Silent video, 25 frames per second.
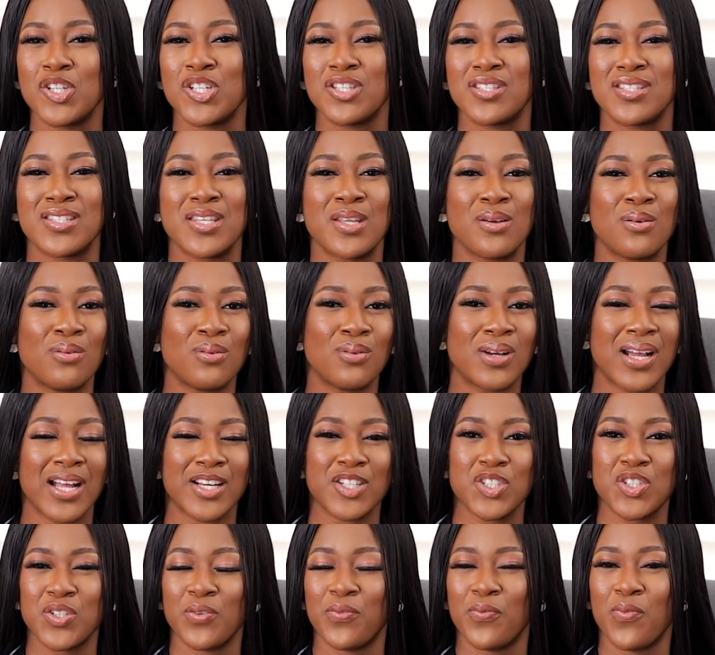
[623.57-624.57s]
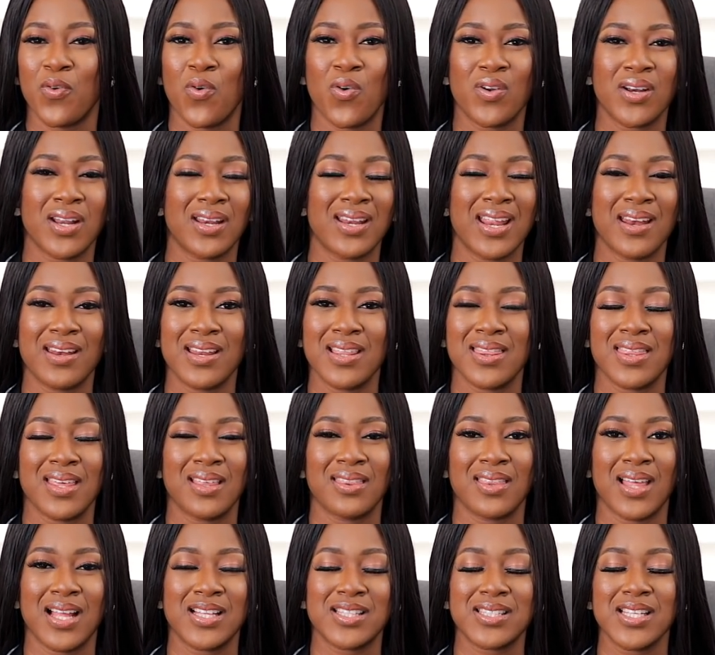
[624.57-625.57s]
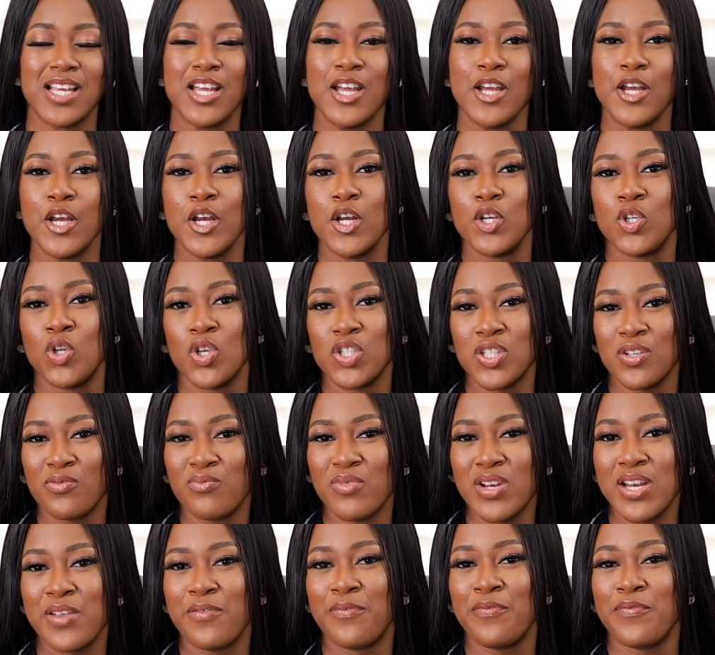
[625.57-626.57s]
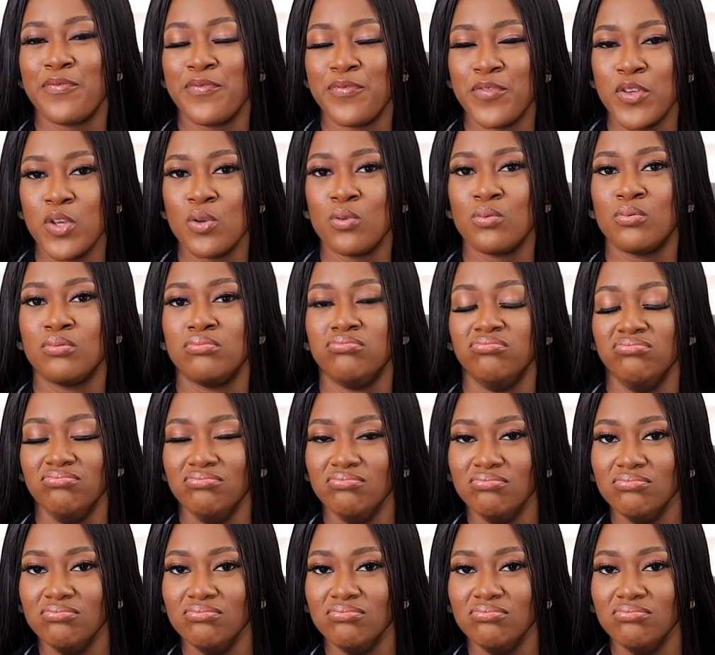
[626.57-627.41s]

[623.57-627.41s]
silk and chiffon and anything that doesn't really feel